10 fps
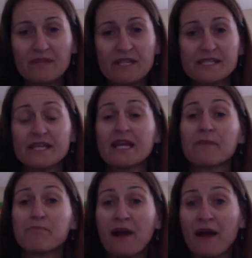sitting
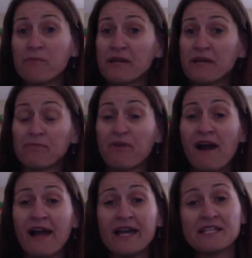upright or being
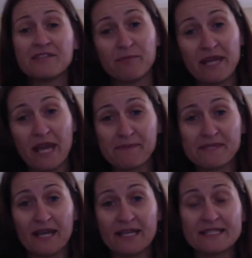upright, if you're being
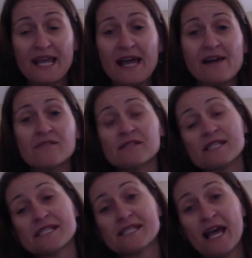upside down,
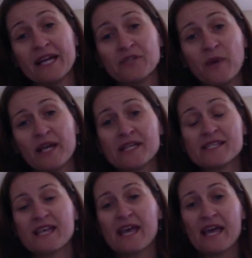
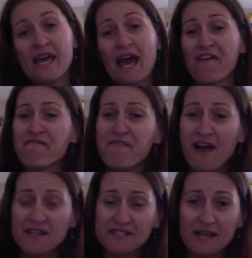sideways, how
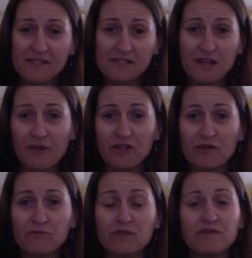fast, how slow you
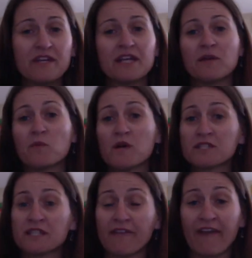are moving, and in
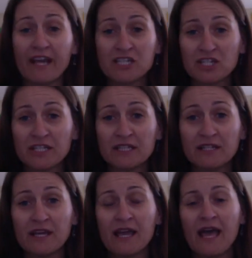what
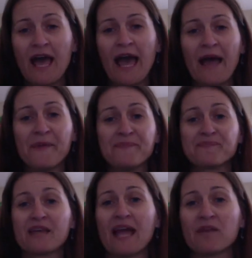direction. And
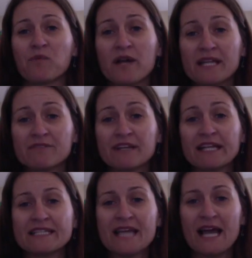what it
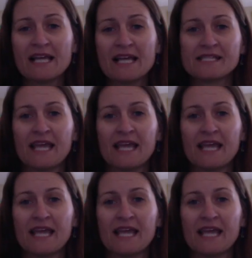really does,